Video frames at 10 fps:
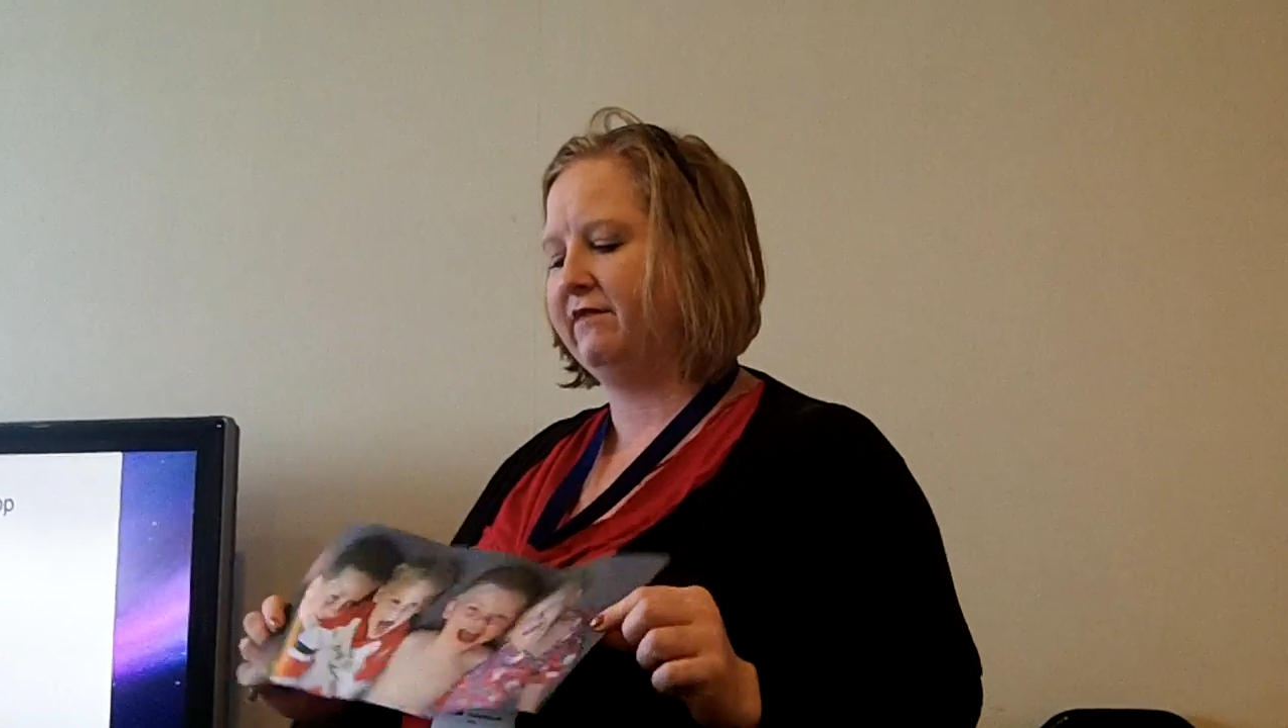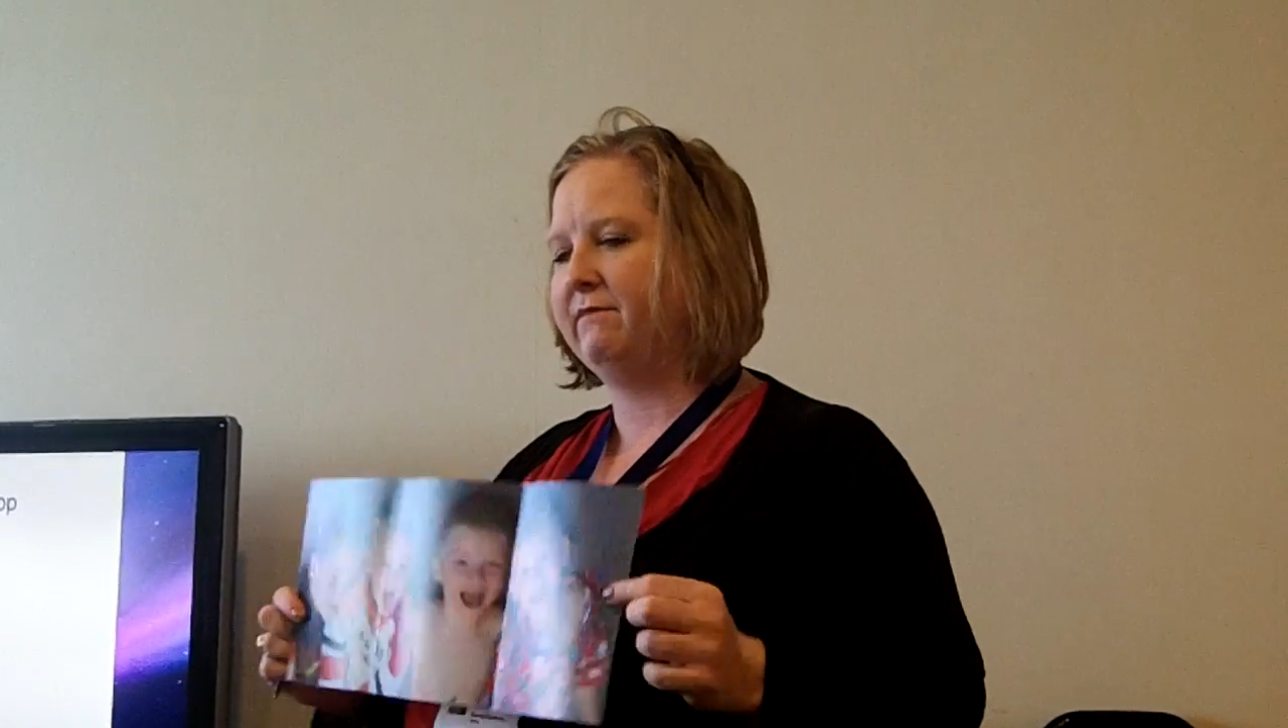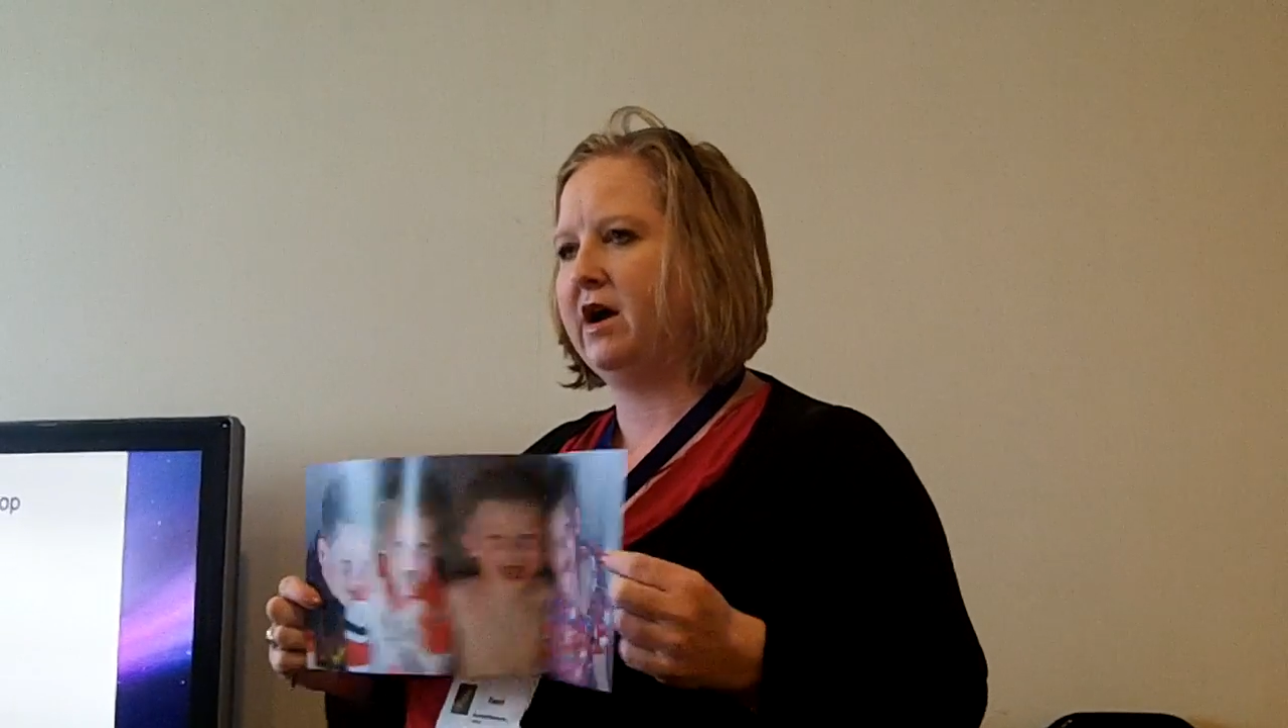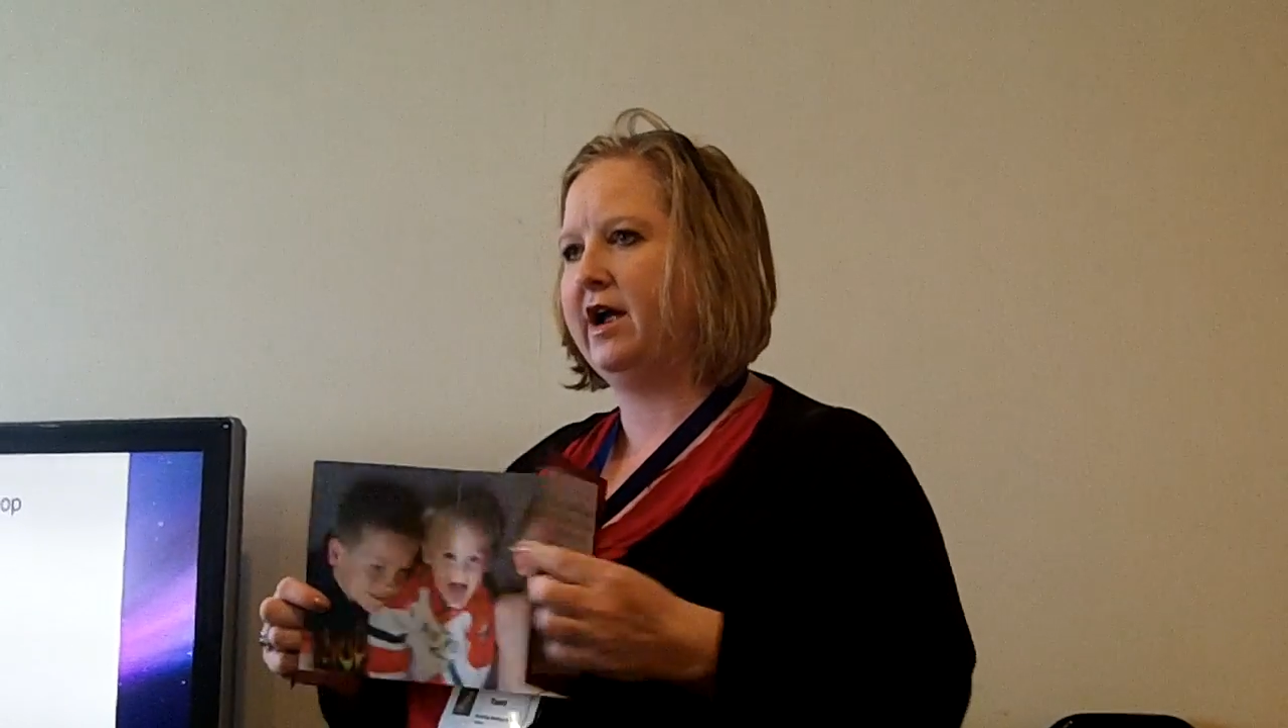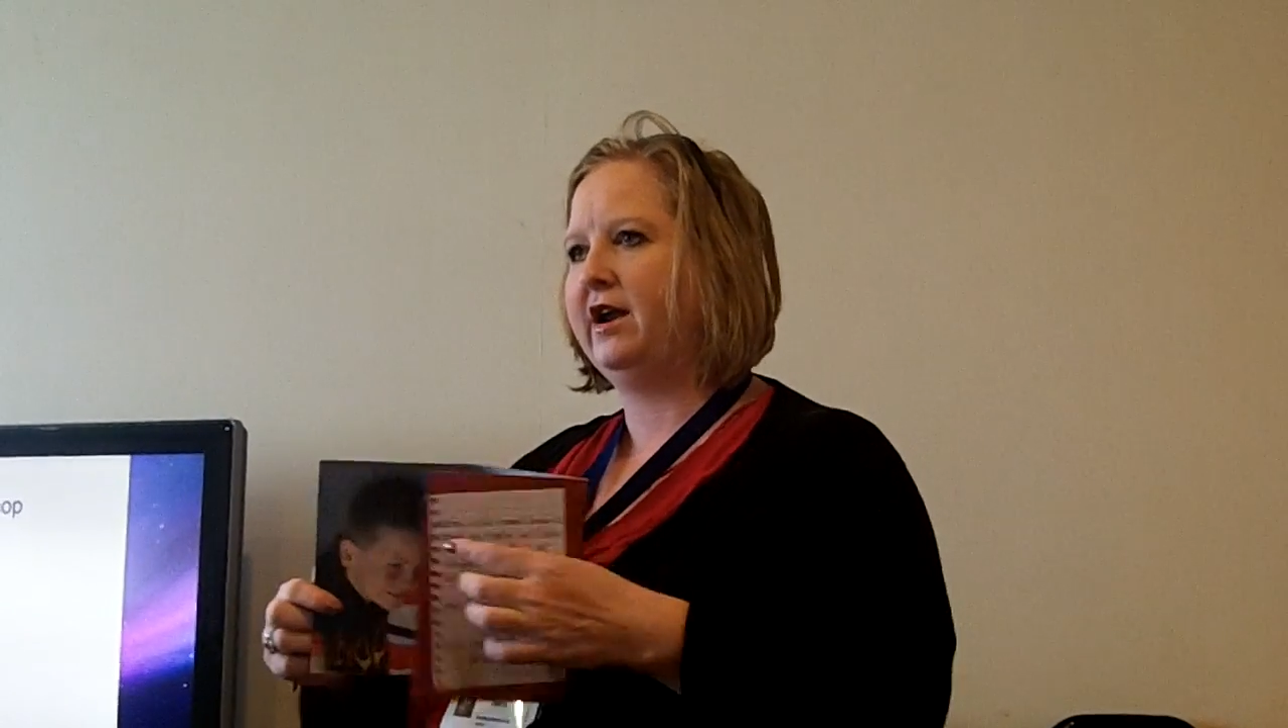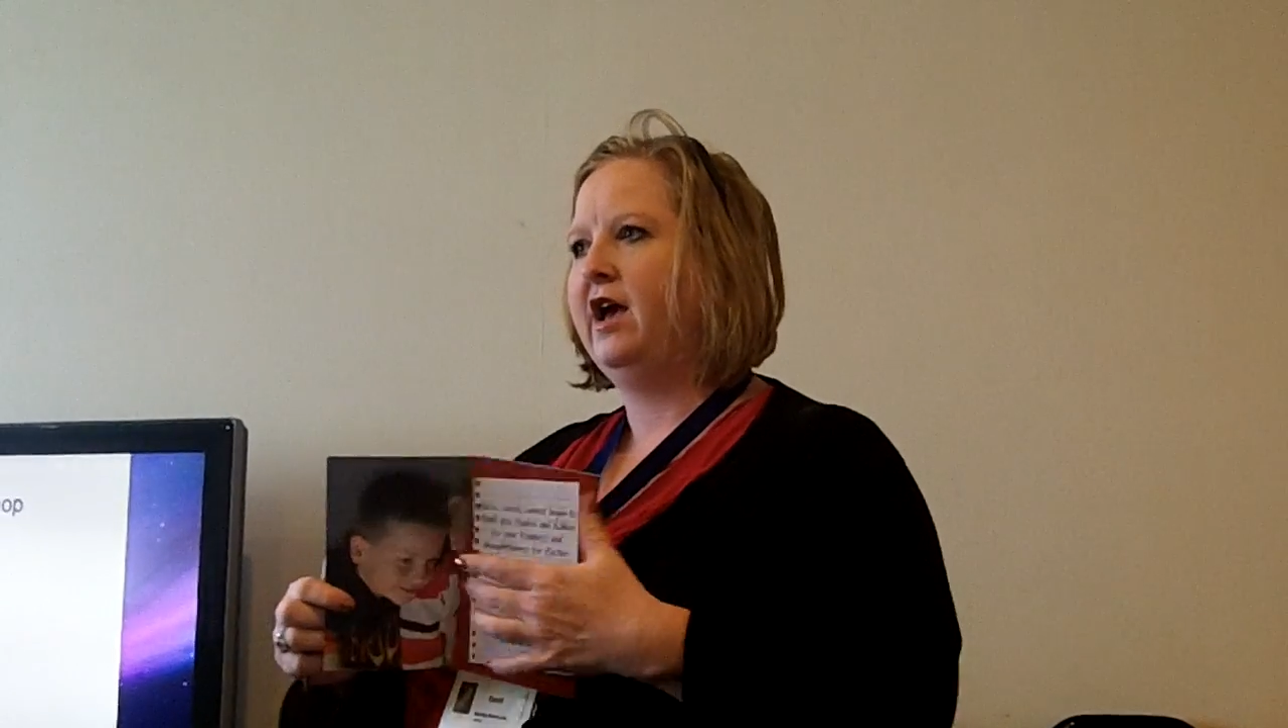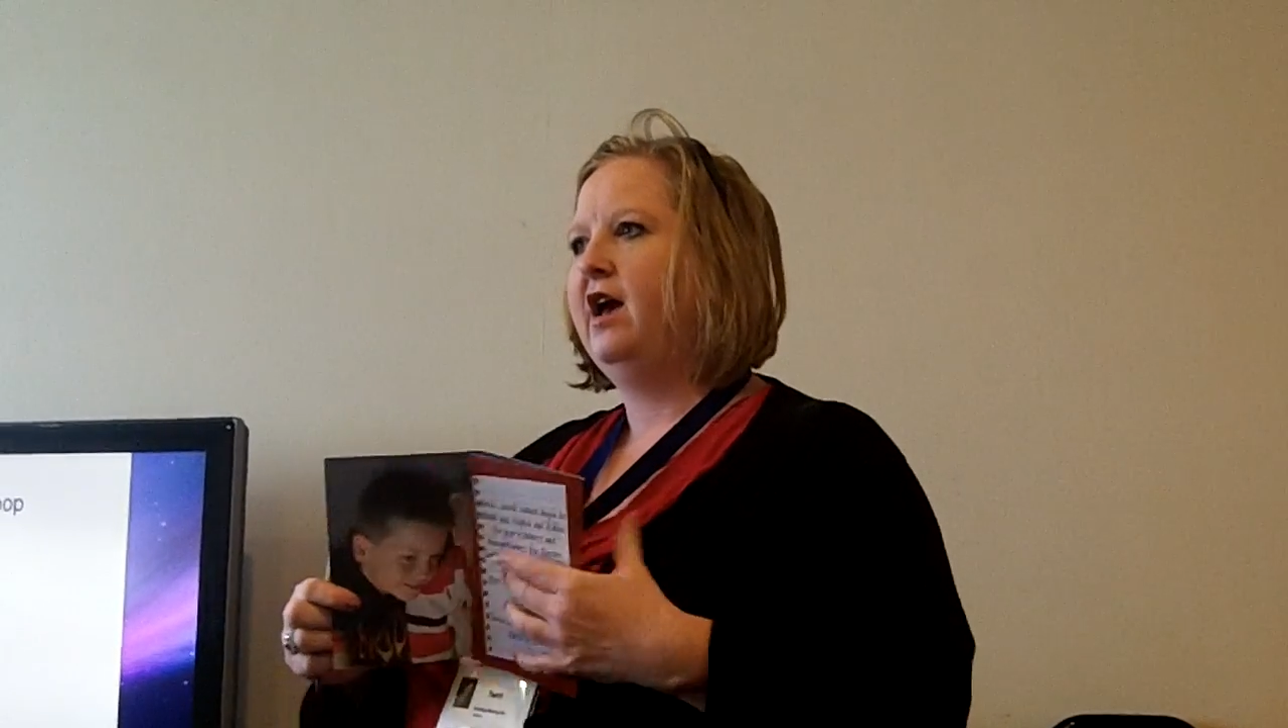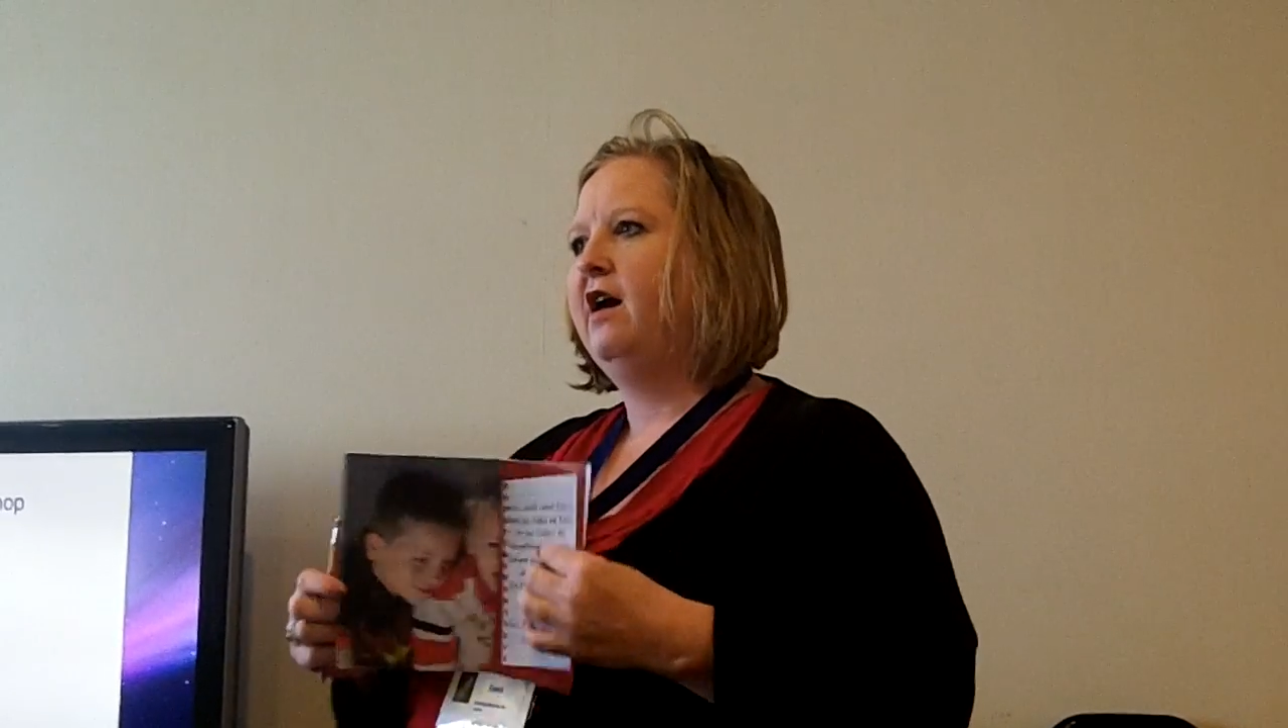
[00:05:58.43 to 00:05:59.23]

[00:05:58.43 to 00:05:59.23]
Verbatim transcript: of mine